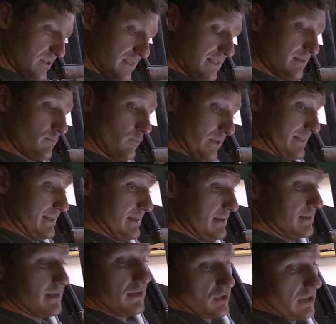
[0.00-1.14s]

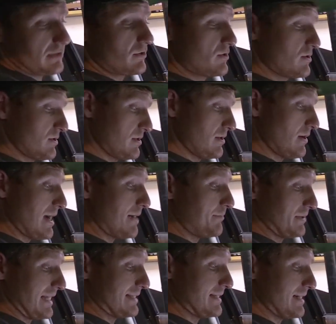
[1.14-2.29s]
cc injectors they're at,
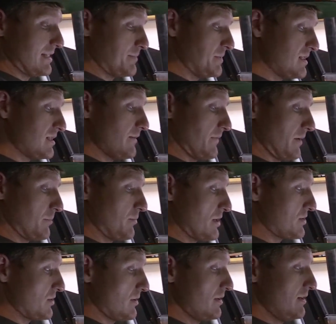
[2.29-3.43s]
but that's at a specific pressure.